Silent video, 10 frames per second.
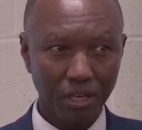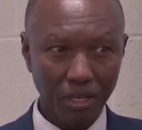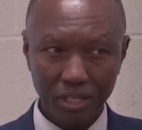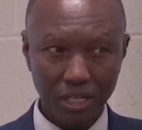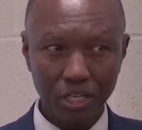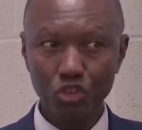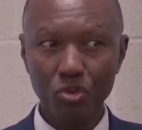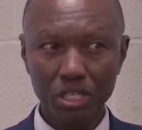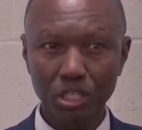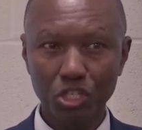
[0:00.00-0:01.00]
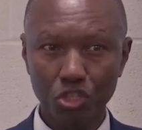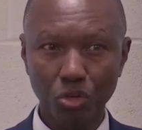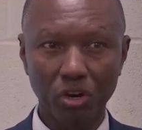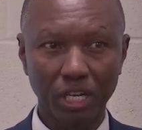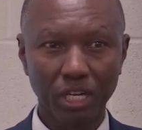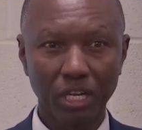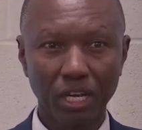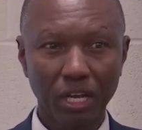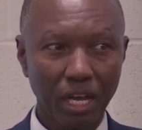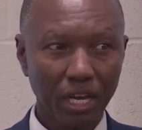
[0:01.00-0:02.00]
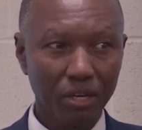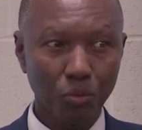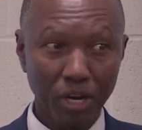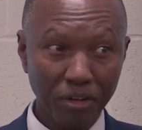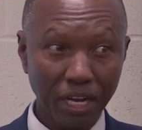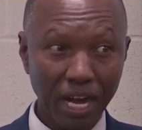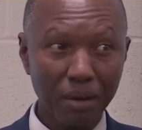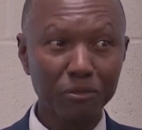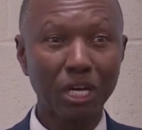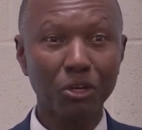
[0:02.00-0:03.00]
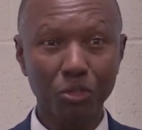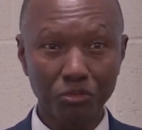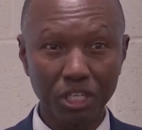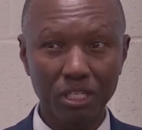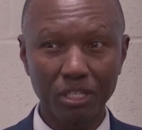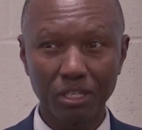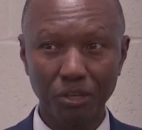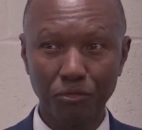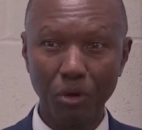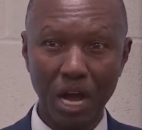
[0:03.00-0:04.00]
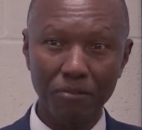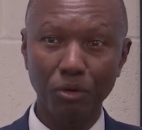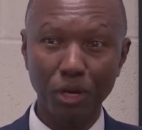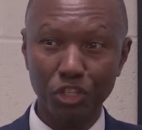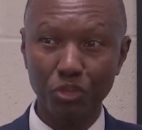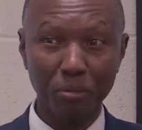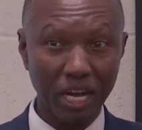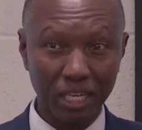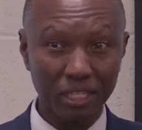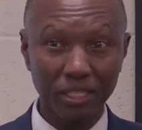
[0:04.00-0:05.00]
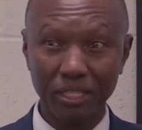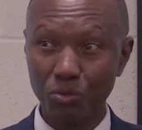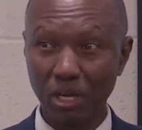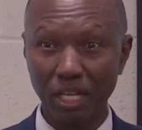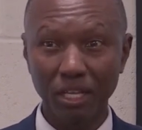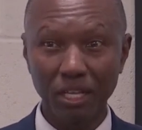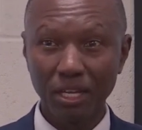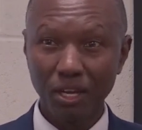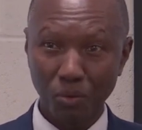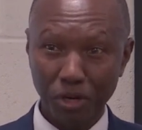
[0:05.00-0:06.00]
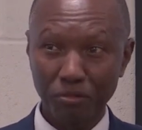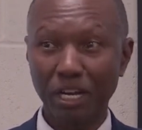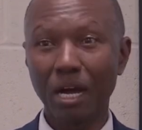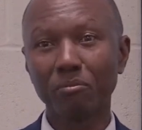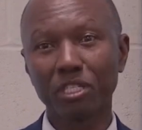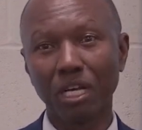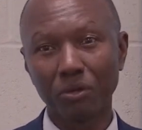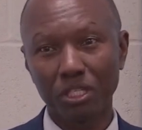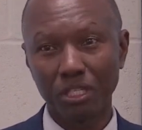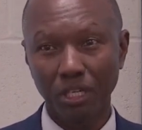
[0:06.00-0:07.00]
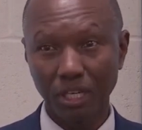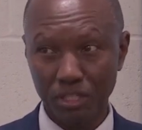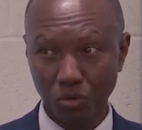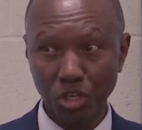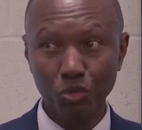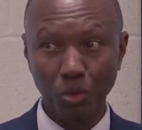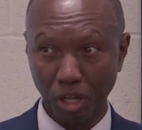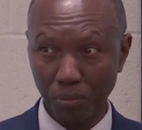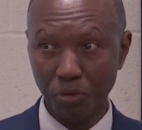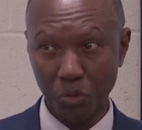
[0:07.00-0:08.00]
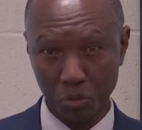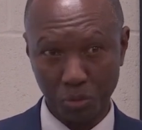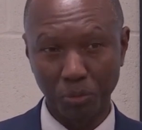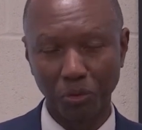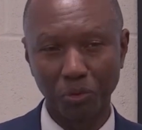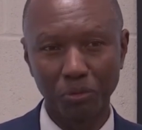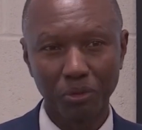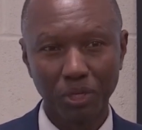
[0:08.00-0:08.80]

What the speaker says: It is an interesting story. And whatever comes out of it, if you have a way to market it as well, whatever comes out, it is going to help those people.